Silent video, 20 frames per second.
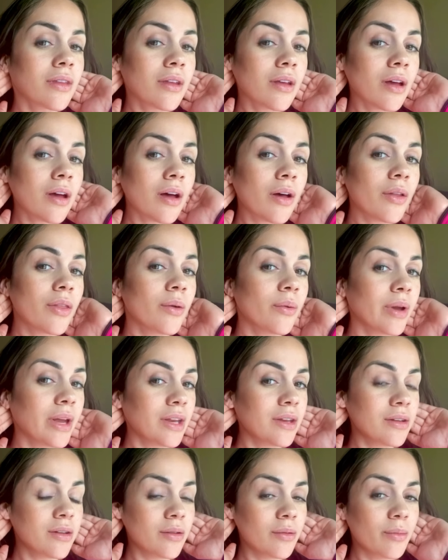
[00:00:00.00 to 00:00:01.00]
all the way
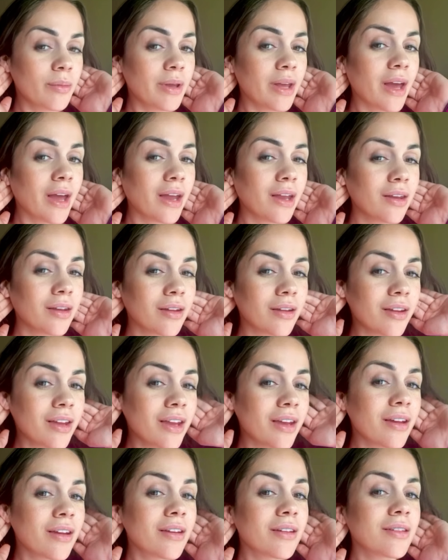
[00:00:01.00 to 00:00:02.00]
to behind your
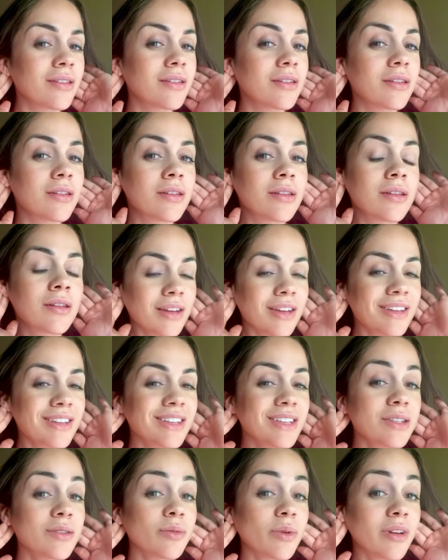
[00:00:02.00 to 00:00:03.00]
ears. This
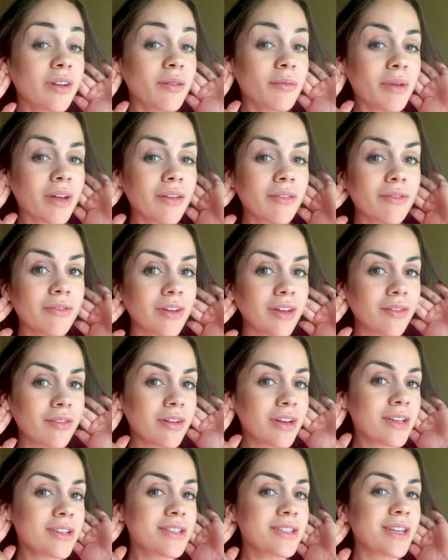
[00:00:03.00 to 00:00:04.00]
is one of my
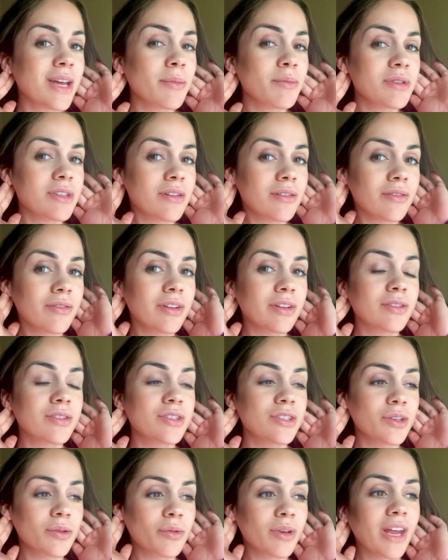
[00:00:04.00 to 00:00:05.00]
favorite steps. It feels
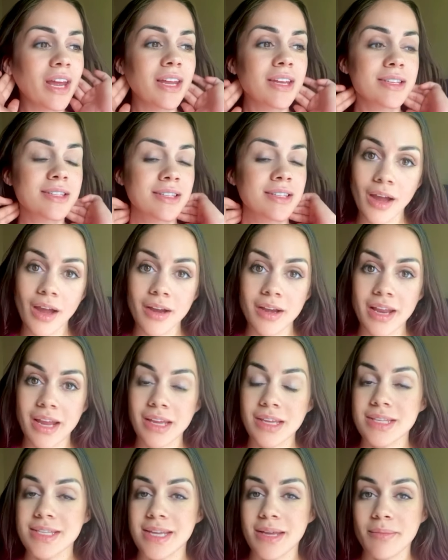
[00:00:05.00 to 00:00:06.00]
so nice.
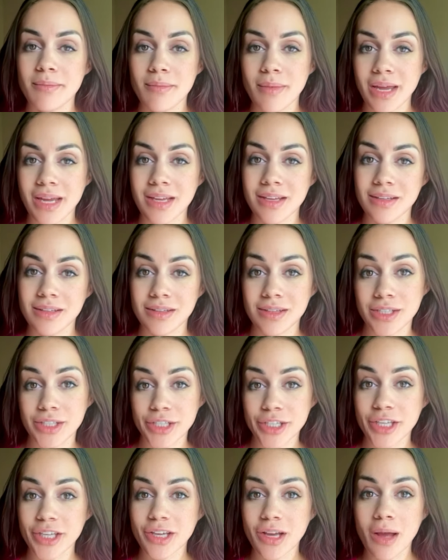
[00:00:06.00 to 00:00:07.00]
next step might
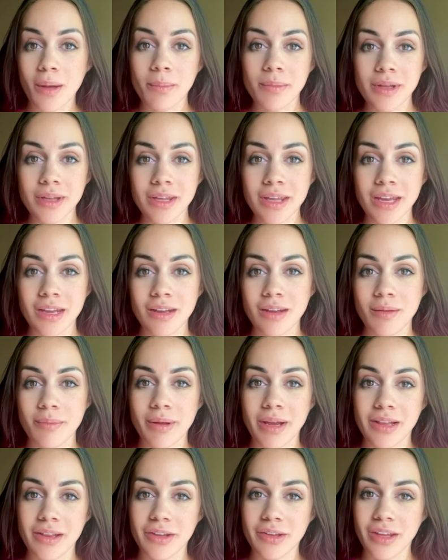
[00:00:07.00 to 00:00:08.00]
look complicated by
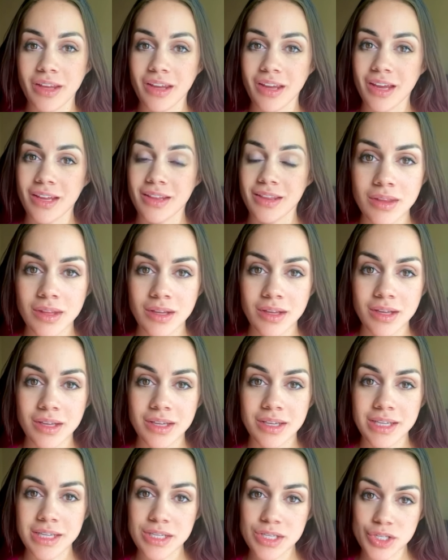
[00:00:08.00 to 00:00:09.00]
looking at
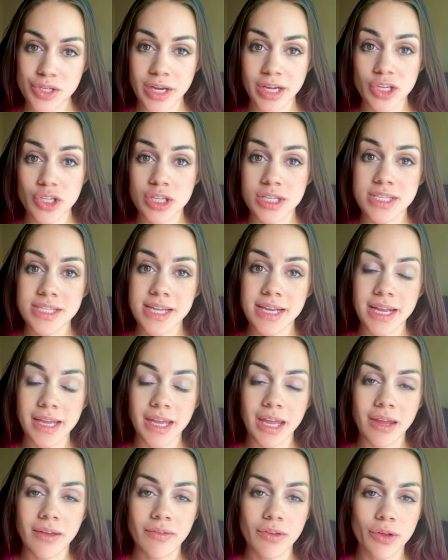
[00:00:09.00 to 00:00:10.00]
the instructions that I
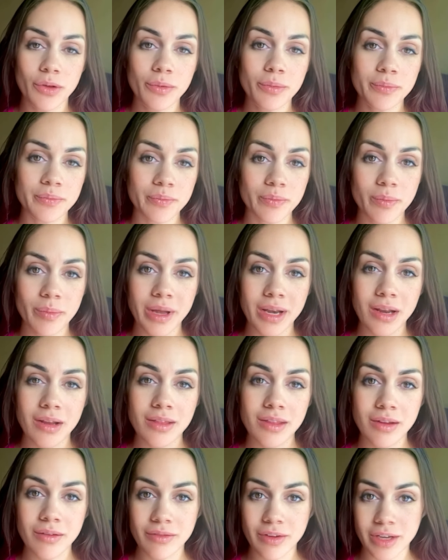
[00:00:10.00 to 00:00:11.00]
gave you, but
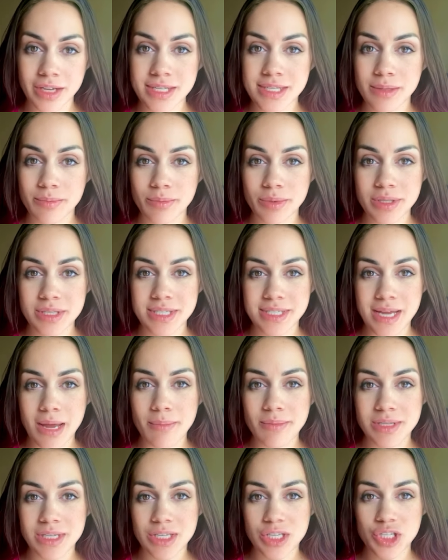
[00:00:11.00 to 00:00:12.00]
they're very simple
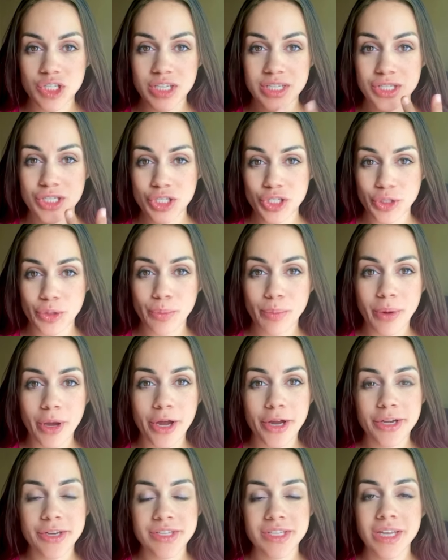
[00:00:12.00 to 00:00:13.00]
steps. It's just 2
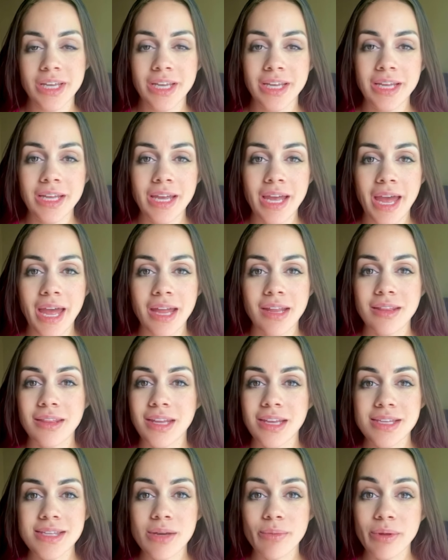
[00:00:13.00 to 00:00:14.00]
parts and
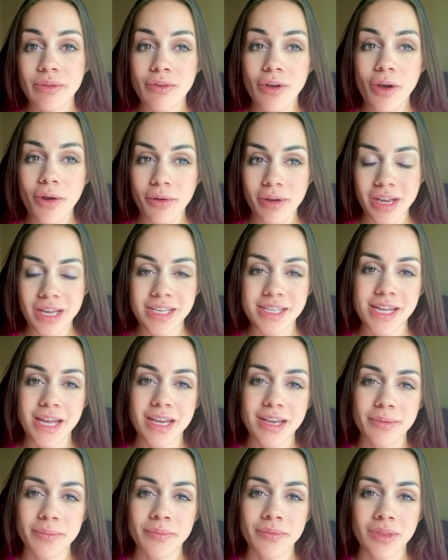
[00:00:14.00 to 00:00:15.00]
things that we've already
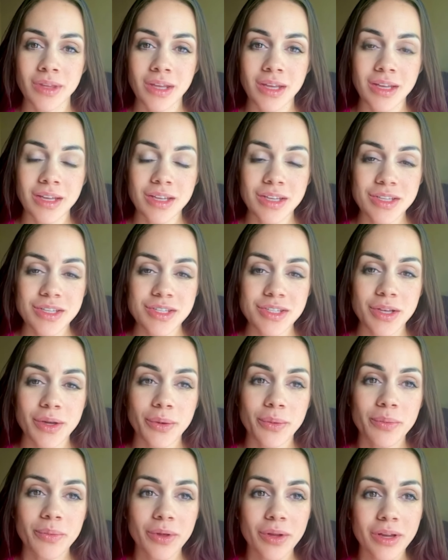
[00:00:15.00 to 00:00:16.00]
done.
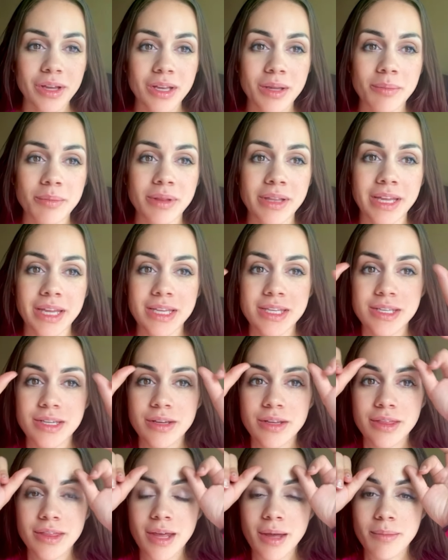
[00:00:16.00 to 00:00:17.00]
So you're going to place your
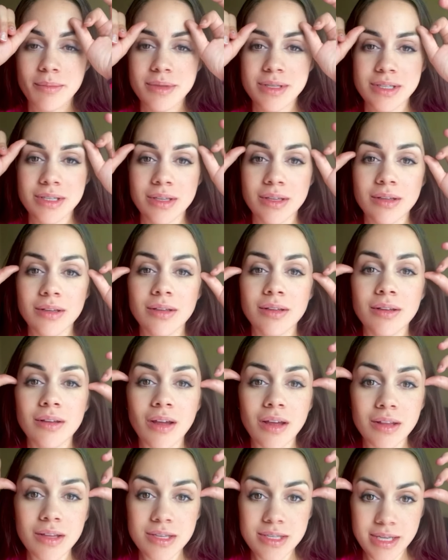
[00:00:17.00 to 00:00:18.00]
thumbs
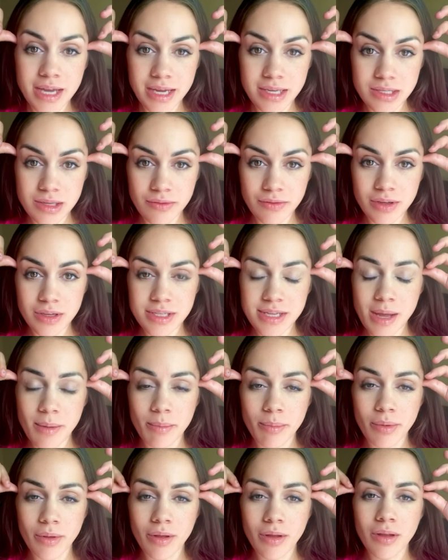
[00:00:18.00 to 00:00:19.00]
on the sides of your
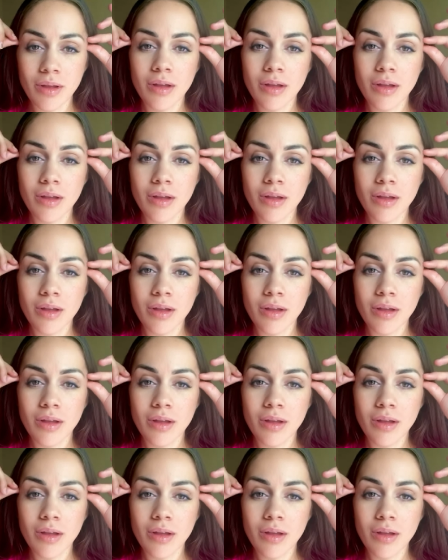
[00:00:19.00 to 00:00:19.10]
temple